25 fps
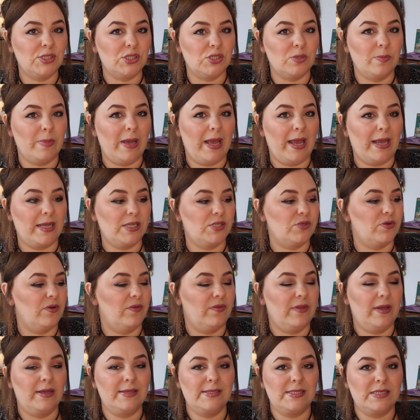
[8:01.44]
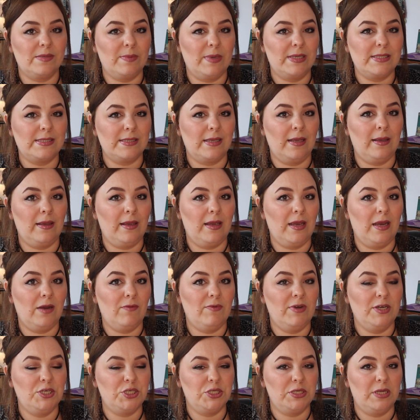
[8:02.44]
some extra things to my skincare
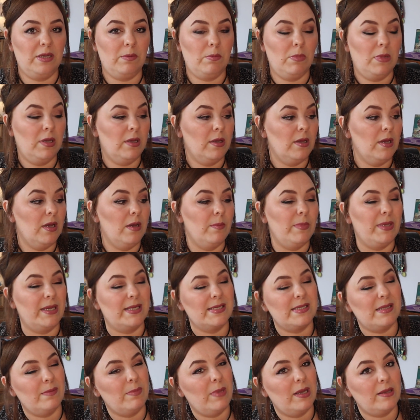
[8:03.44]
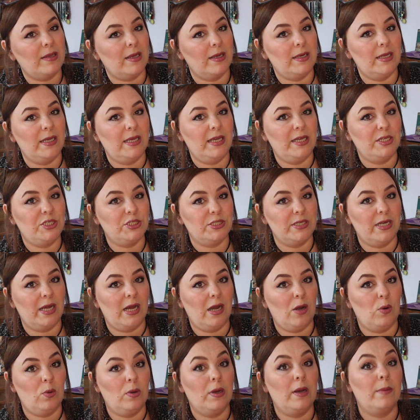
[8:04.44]
regime because I'm at that age
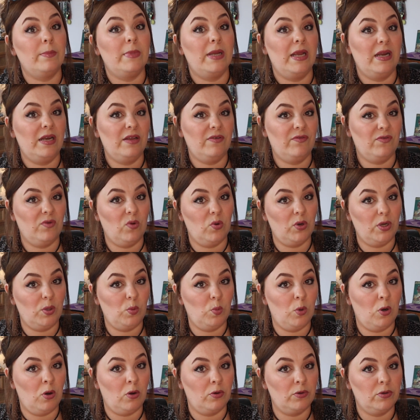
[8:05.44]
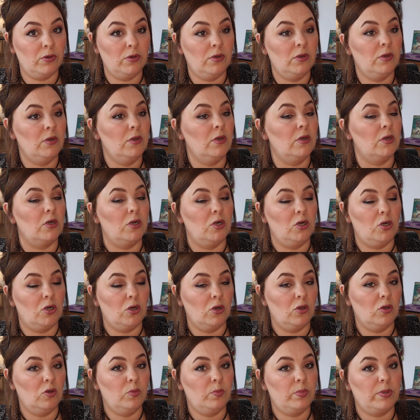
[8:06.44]
now. I'm nearly 41.
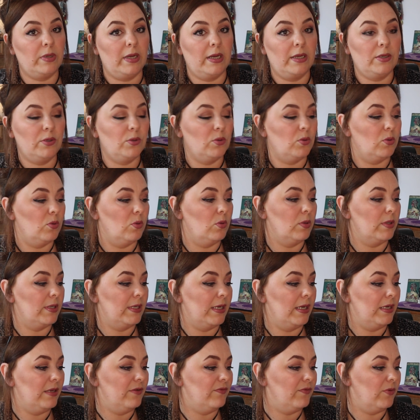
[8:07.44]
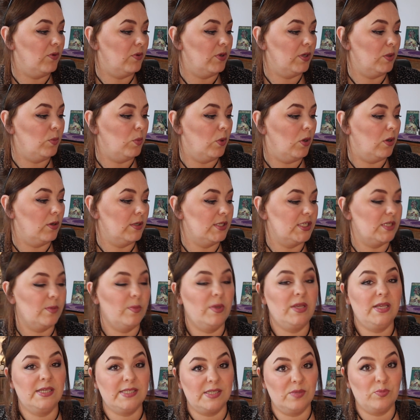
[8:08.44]
Gulp, I know, nearly 41. Some
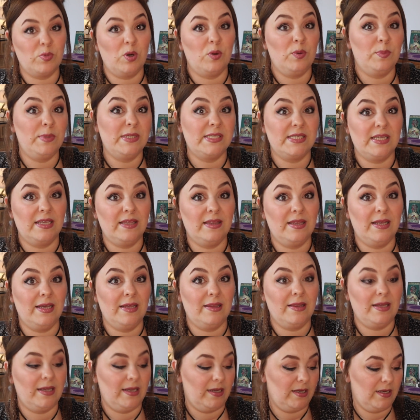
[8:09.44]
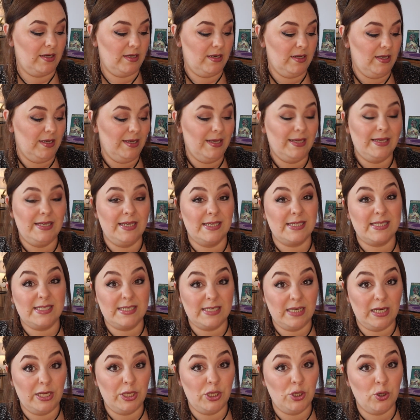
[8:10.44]
of you will probably be sitting there thinking, you're
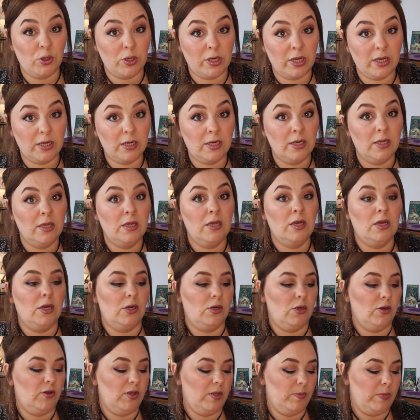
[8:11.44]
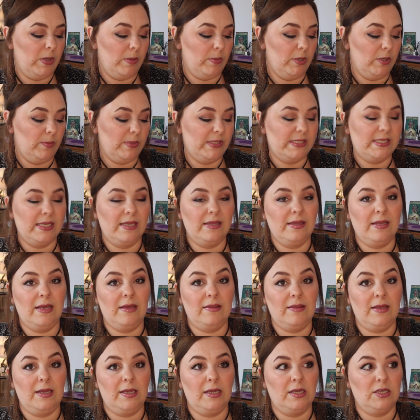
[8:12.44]
still a youngin', and other people will be sitting there
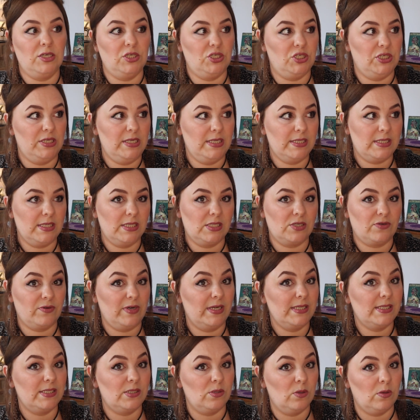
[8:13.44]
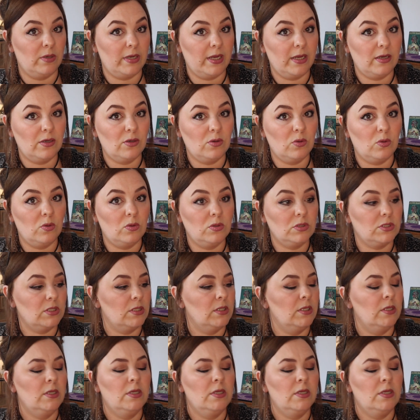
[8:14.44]
thinking, Jesus Christ, you're getting old.